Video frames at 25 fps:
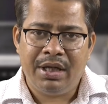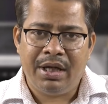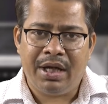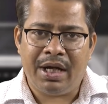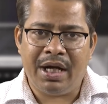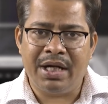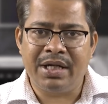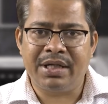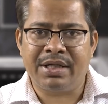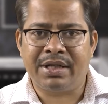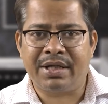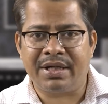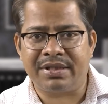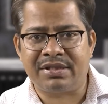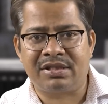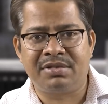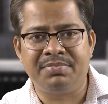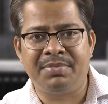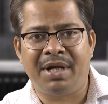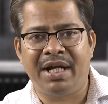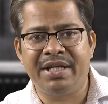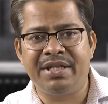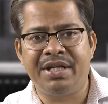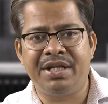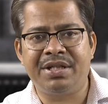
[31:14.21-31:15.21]
and
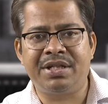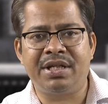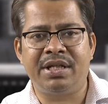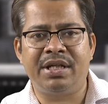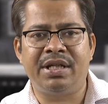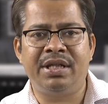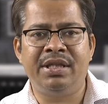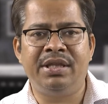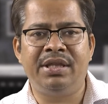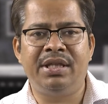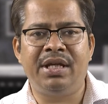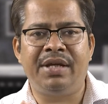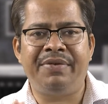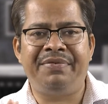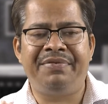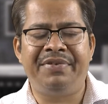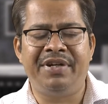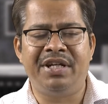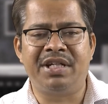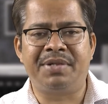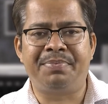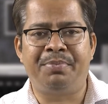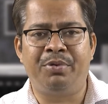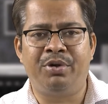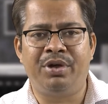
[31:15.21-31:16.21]
customization in the
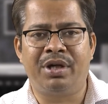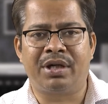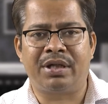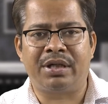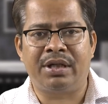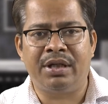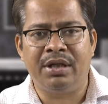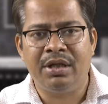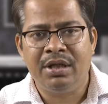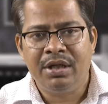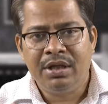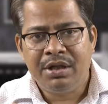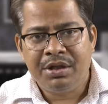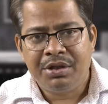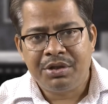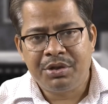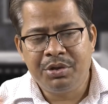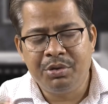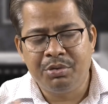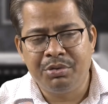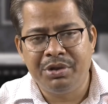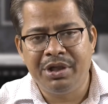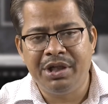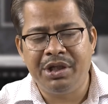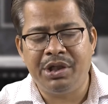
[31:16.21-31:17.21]
finished product
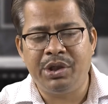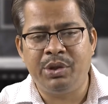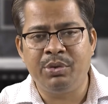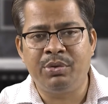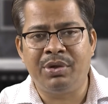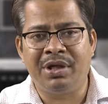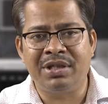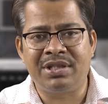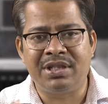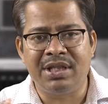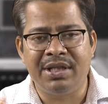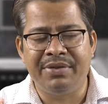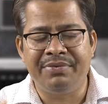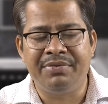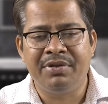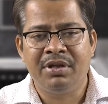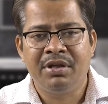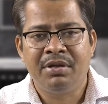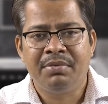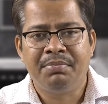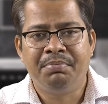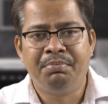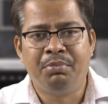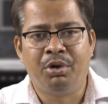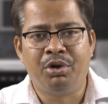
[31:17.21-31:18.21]
you need to achieve
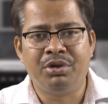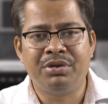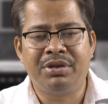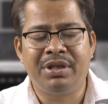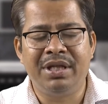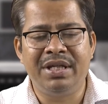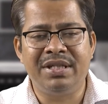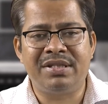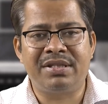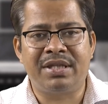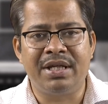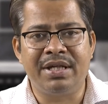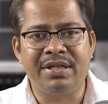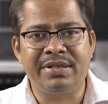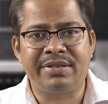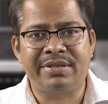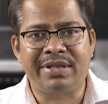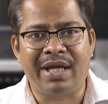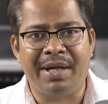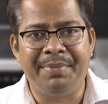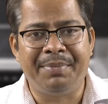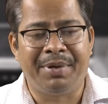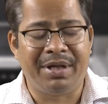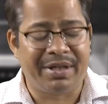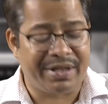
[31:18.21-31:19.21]
both these things
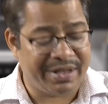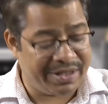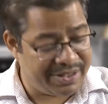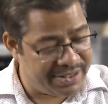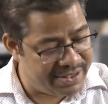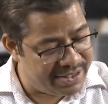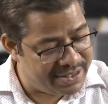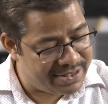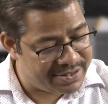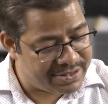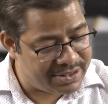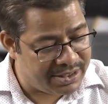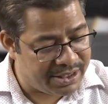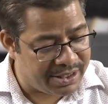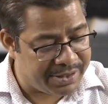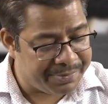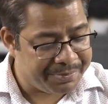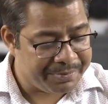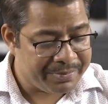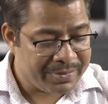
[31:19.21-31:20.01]
simultaneously.